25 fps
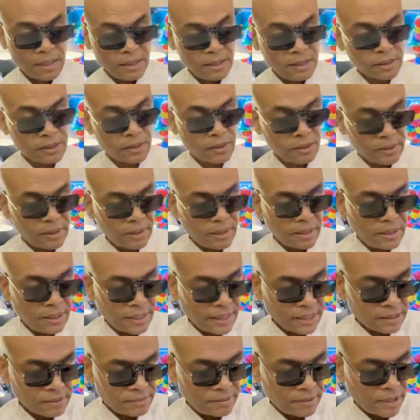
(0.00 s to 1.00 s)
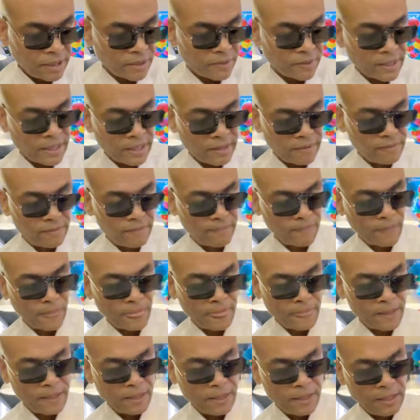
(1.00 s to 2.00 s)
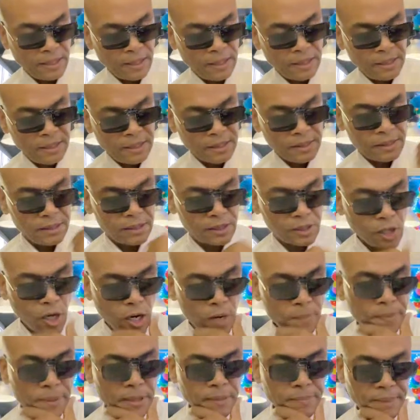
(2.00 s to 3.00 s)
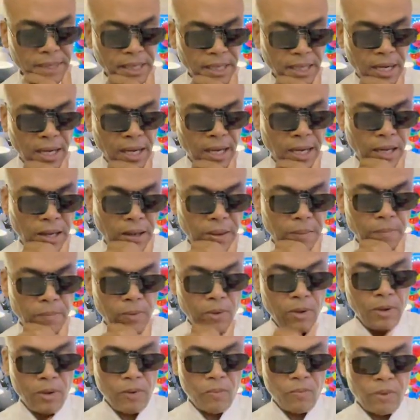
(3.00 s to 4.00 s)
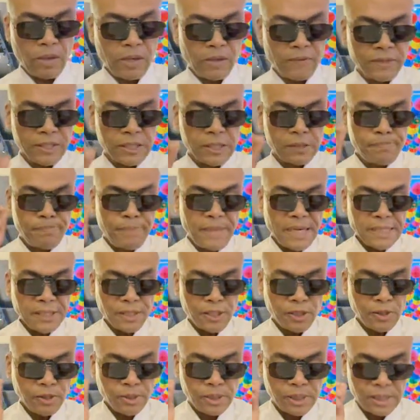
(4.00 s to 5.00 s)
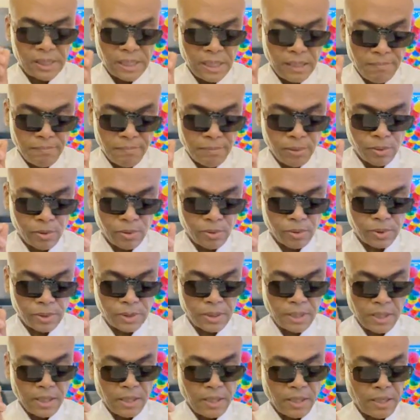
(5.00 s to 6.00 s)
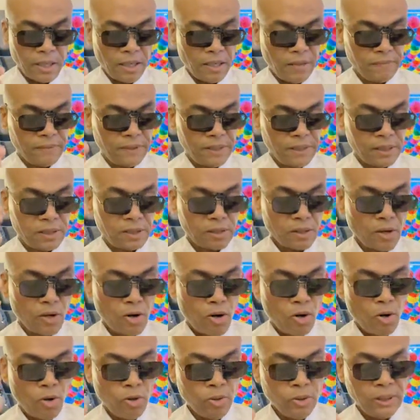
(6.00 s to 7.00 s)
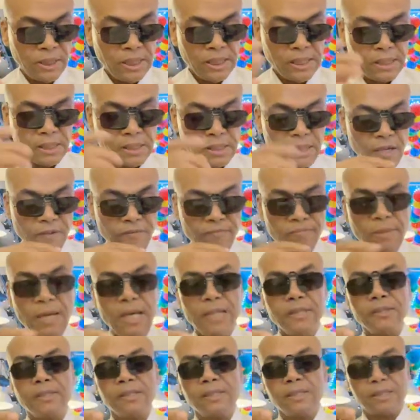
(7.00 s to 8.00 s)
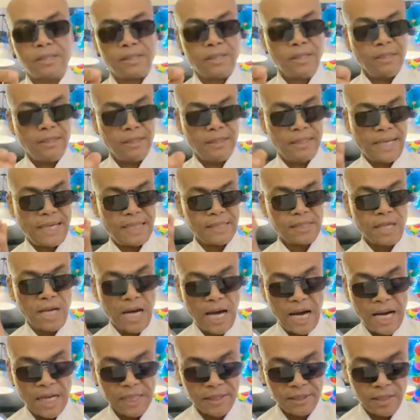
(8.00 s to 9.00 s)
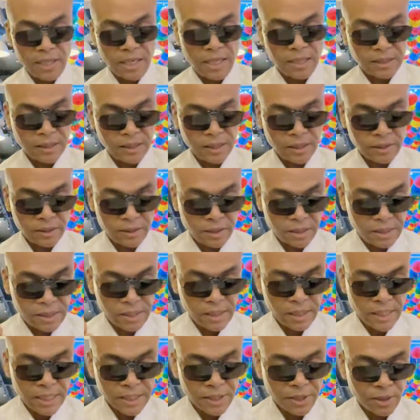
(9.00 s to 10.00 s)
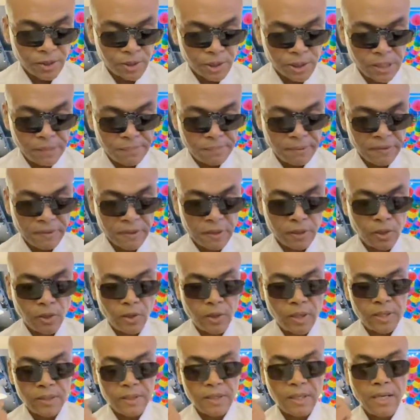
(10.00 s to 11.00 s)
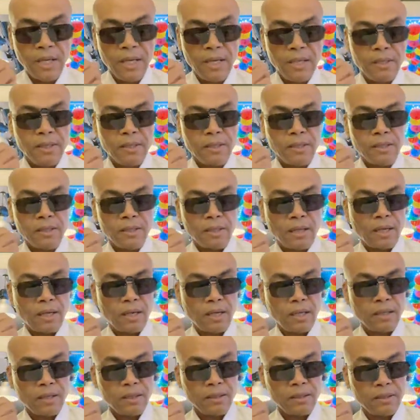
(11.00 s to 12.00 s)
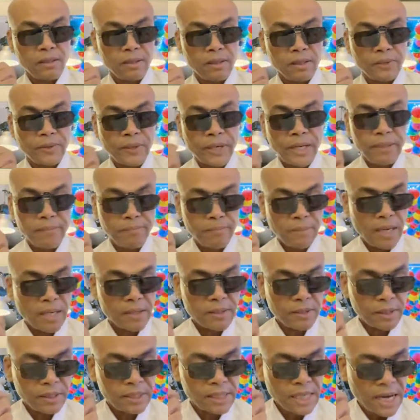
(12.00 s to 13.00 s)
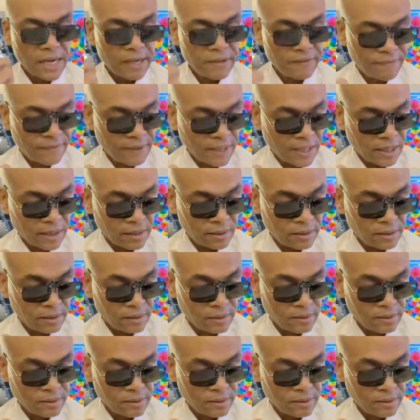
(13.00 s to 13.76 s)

Let's go to the next paragraph. The serpent became one of the special symbols of this oldest of mothers. That's Hathor, the celestial ship of the north, the great mother Typhon.